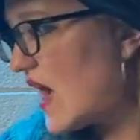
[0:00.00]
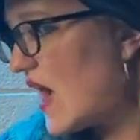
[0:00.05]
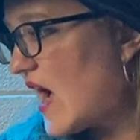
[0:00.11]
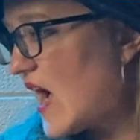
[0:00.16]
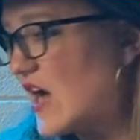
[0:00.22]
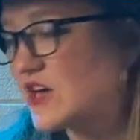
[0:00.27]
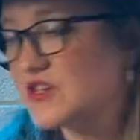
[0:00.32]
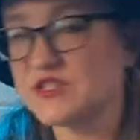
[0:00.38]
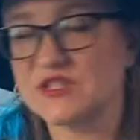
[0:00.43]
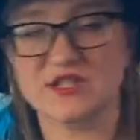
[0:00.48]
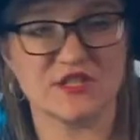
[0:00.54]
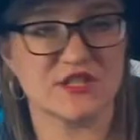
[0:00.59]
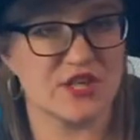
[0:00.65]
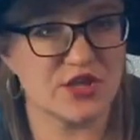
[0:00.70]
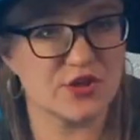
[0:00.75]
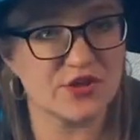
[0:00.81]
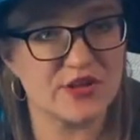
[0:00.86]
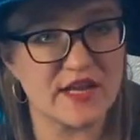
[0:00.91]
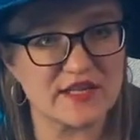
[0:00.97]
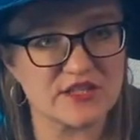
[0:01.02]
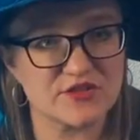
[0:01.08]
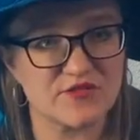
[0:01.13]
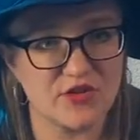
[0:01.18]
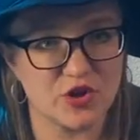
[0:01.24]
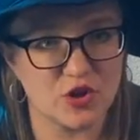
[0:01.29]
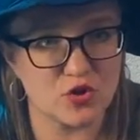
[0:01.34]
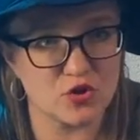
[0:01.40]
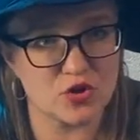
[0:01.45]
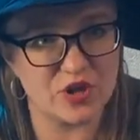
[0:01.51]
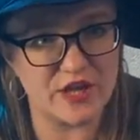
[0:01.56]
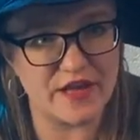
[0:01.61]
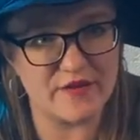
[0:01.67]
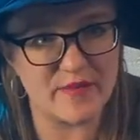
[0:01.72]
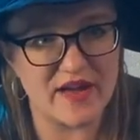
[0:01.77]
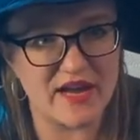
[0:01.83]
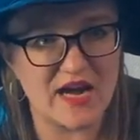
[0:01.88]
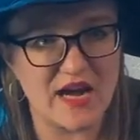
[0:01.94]
I'll see you in the next video.
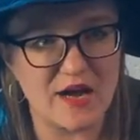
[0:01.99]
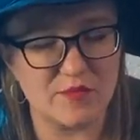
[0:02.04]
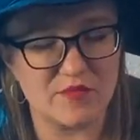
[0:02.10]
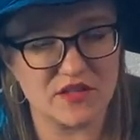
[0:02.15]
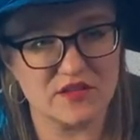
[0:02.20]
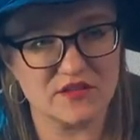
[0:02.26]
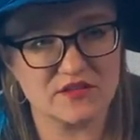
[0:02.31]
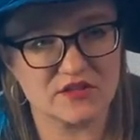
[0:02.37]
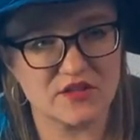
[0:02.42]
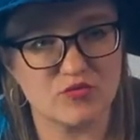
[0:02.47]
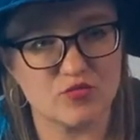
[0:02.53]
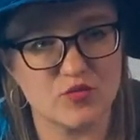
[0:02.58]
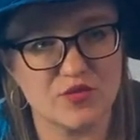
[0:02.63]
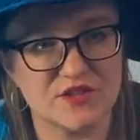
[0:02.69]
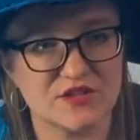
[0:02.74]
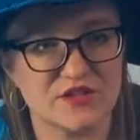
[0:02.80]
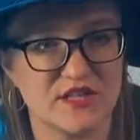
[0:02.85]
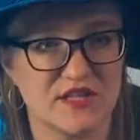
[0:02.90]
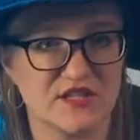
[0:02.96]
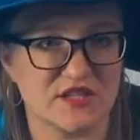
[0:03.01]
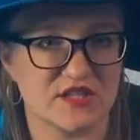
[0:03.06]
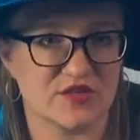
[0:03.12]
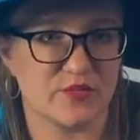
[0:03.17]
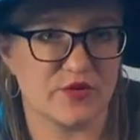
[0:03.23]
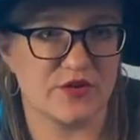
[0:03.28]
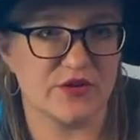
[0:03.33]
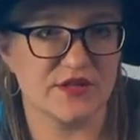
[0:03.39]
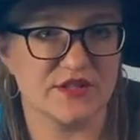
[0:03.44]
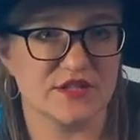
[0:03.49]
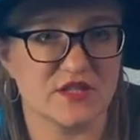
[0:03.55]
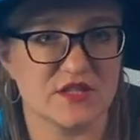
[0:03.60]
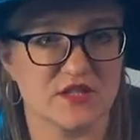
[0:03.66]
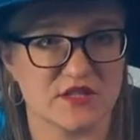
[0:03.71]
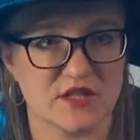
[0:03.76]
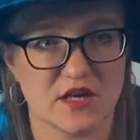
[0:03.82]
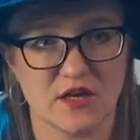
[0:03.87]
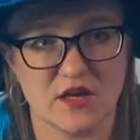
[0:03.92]
Leave me a comment with these
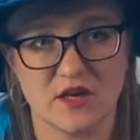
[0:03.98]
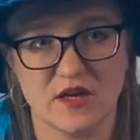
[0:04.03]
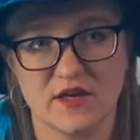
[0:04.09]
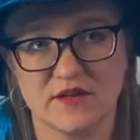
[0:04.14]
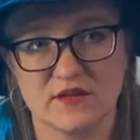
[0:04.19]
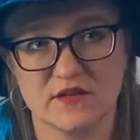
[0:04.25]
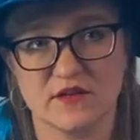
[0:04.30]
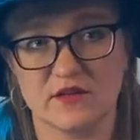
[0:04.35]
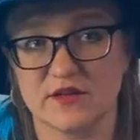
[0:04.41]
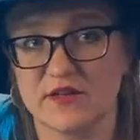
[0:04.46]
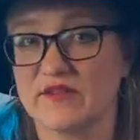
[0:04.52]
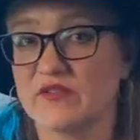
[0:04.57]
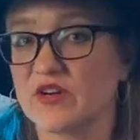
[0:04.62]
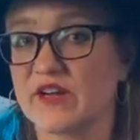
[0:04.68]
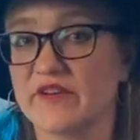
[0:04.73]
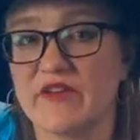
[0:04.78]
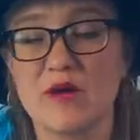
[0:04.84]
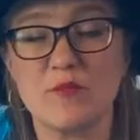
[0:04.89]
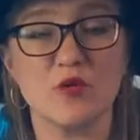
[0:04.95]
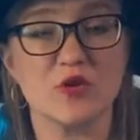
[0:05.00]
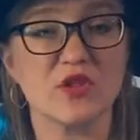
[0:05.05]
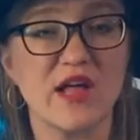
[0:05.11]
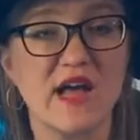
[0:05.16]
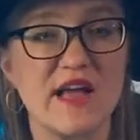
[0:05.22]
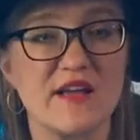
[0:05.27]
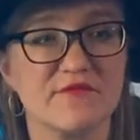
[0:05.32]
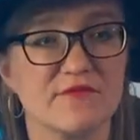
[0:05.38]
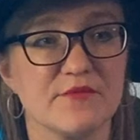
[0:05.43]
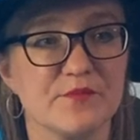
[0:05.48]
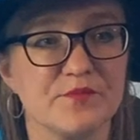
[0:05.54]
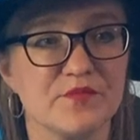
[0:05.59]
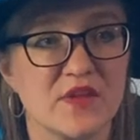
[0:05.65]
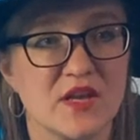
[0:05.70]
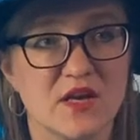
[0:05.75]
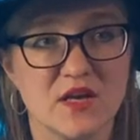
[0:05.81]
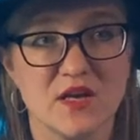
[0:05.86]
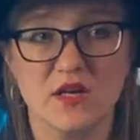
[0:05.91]
experiences and never give up on life.
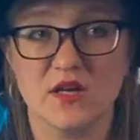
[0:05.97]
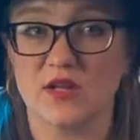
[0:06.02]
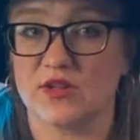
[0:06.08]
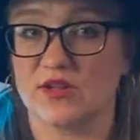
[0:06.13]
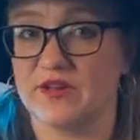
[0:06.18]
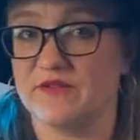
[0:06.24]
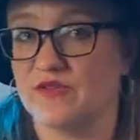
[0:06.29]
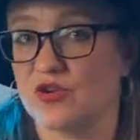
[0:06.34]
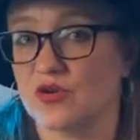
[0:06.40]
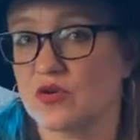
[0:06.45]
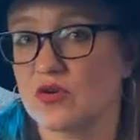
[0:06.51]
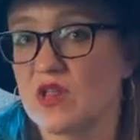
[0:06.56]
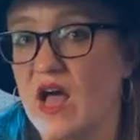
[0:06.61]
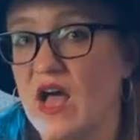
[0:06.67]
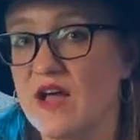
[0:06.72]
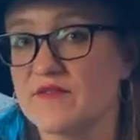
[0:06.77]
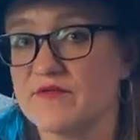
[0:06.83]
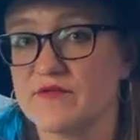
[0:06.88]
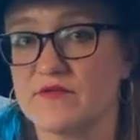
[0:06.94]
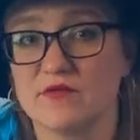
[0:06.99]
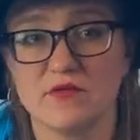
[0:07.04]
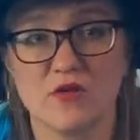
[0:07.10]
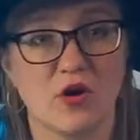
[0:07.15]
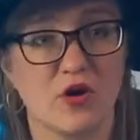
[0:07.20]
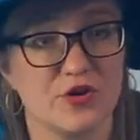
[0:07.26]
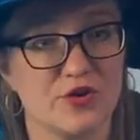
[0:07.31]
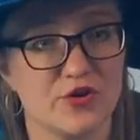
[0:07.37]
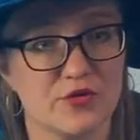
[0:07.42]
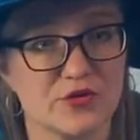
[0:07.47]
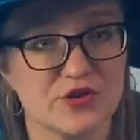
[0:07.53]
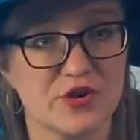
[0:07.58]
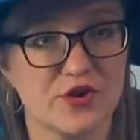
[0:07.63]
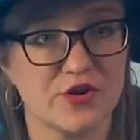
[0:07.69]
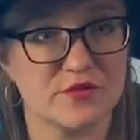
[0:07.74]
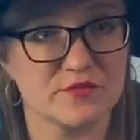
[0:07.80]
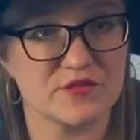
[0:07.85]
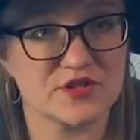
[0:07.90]
Live your life on your
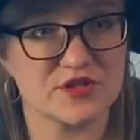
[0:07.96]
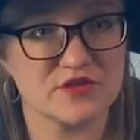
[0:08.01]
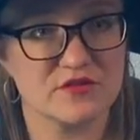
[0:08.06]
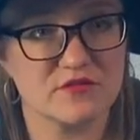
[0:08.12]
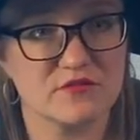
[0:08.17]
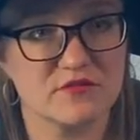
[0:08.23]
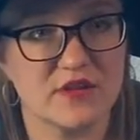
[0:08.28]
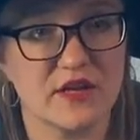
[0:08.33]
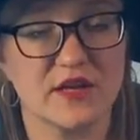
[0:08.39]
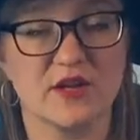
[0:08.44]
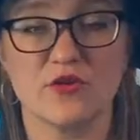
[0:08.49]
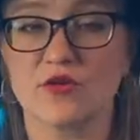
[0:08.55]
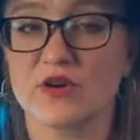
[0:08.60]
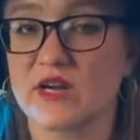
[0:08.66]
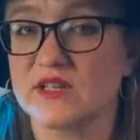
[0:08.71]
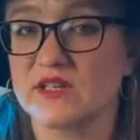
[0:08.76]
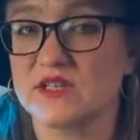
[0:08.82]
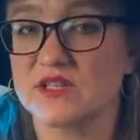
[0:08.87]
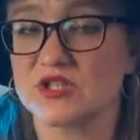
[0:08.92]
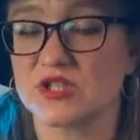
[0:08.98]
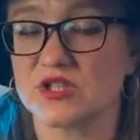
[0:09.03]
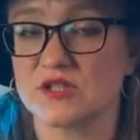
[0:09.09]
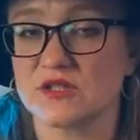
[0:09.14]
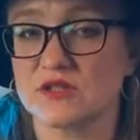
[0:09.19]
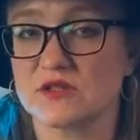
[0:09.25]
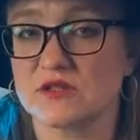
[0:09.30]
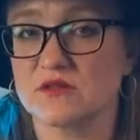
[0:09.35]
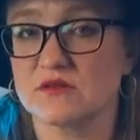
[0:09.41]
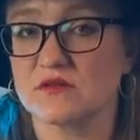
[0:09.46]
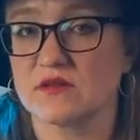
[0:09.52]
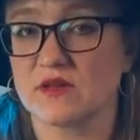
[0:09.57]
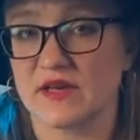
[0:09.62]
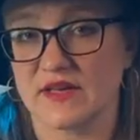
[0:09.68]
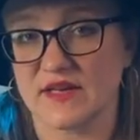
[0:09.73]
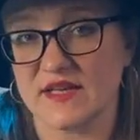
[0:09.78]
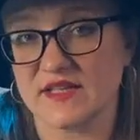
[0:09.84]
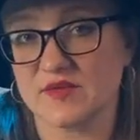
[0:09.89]
terms and your conditions.
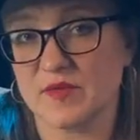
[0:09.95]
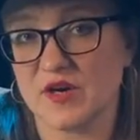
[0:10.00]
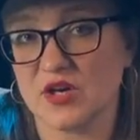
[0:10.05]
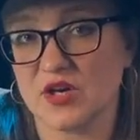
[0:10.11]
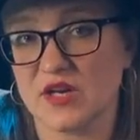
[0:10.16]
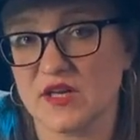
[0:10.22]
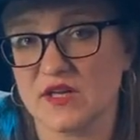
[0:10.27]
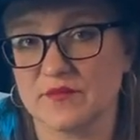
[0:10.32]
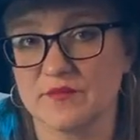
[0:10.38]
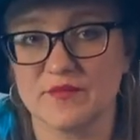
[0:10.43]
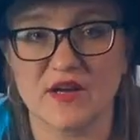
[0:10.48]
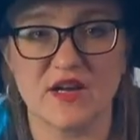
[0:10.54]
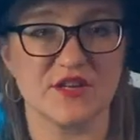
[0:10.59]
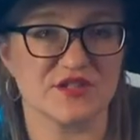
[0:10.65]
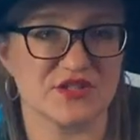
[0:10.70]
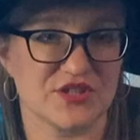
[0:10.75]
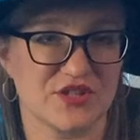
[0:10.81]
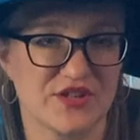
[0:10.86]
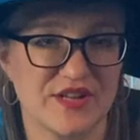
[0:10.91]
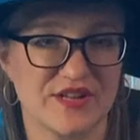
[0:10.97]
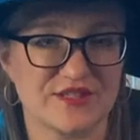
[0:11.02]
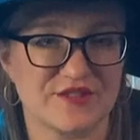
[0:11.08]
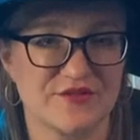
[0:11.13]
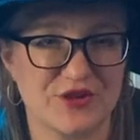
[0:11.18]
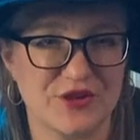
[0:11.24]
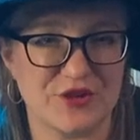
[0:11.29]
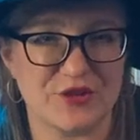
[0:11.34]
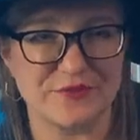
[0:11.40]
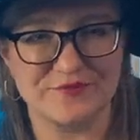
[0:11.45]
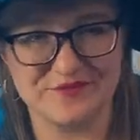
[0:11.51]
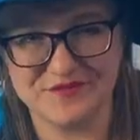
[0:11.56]
And that's about it. I'll see you next video.